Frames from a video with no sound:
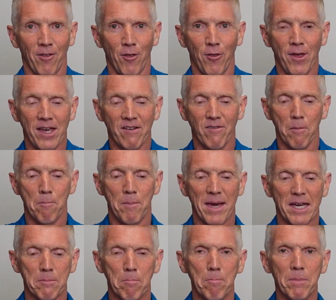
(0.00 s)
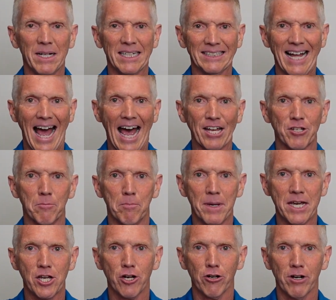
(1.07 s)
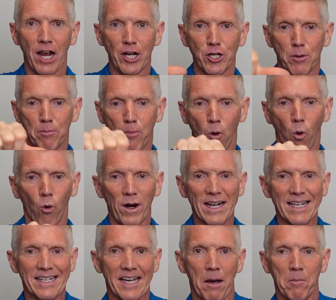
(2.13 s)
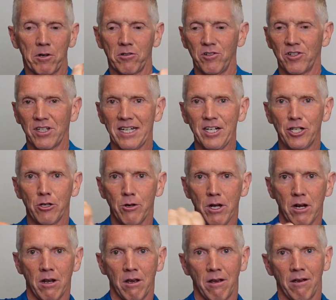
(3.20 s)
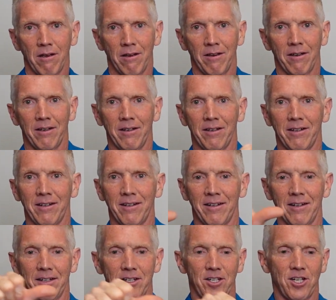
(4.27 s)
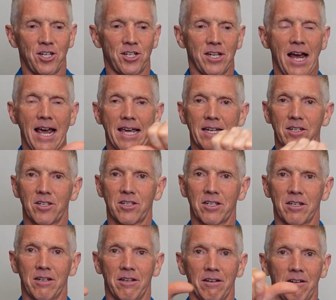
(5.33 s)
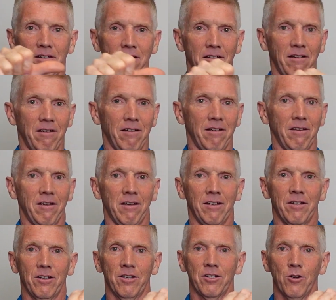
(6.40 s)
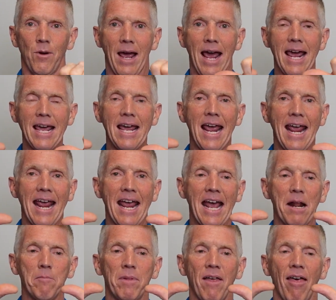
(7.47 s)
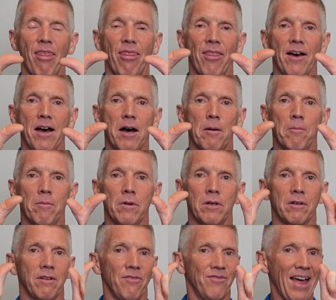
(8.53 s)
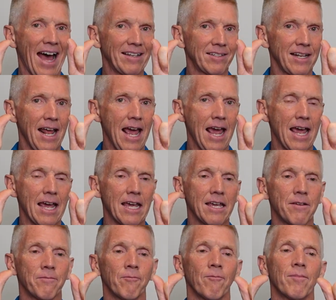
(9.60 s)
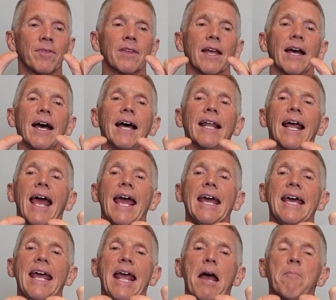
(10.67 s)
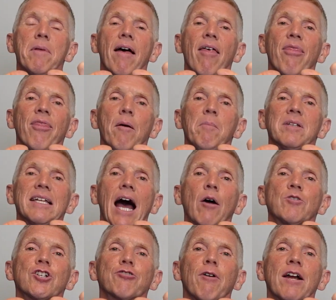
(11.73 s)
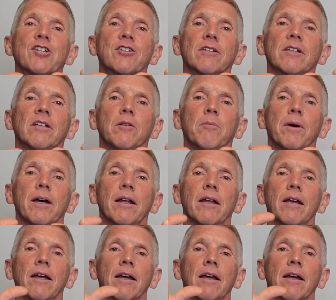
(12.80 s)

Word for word: Think of a big glass beaker and you're pouring chemicals into it. Science. So a hand with that thumb, that's an A, and a hand with that thumb is outstretched a little bit.